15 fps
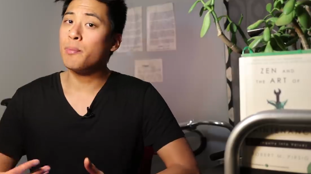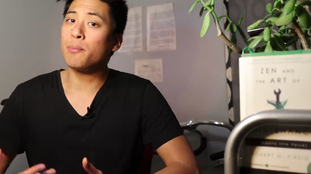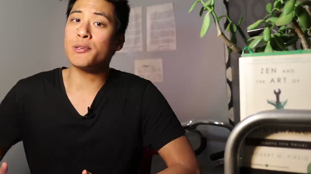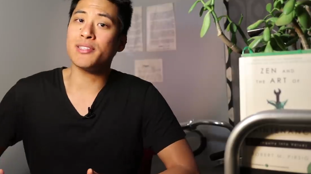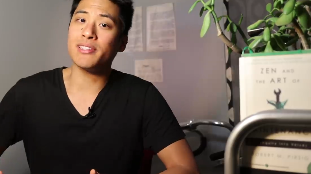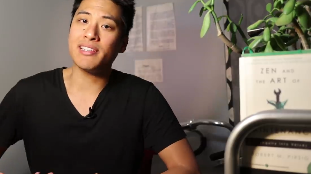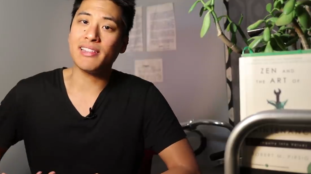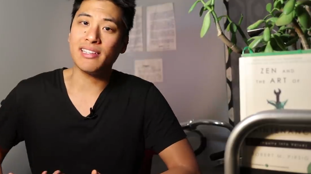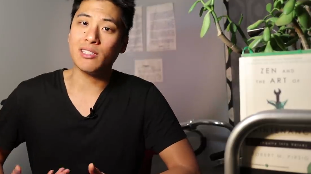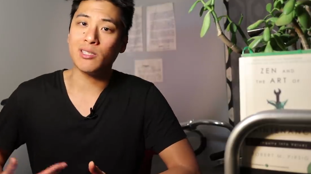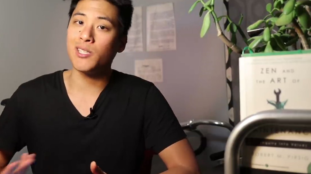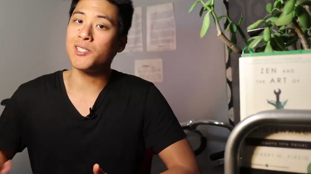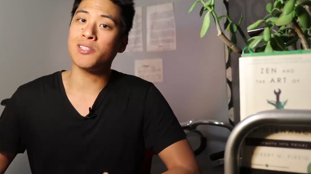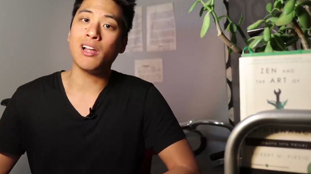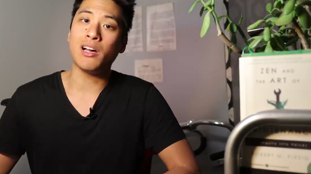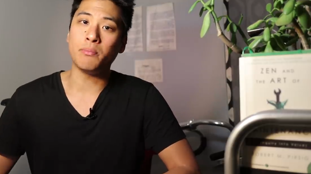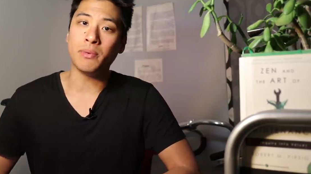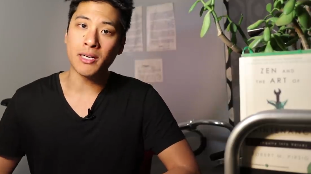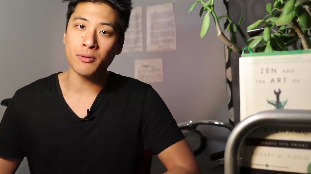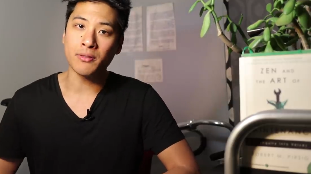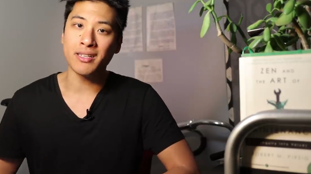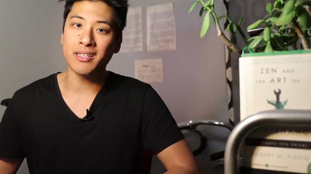I personally think looks a lot
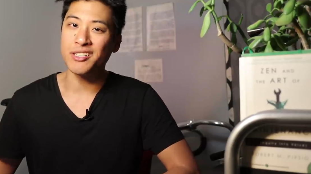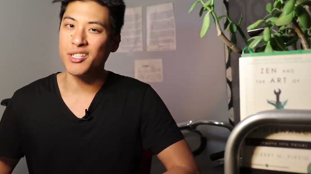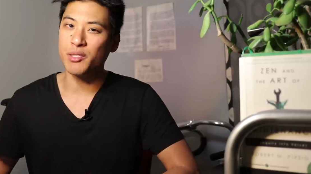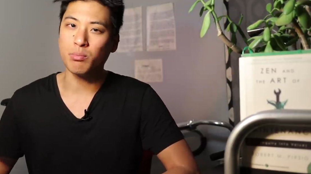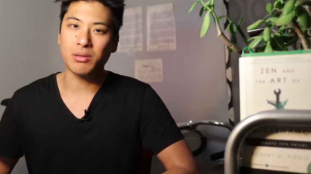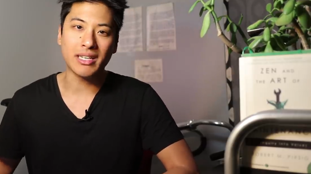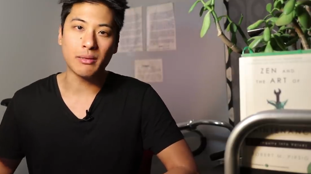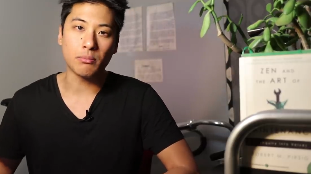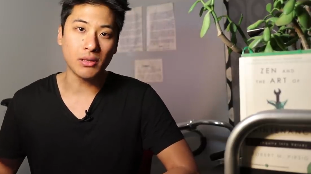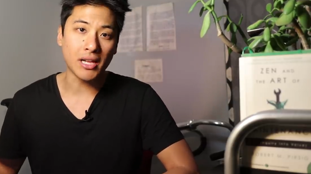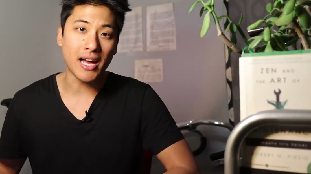better than just plain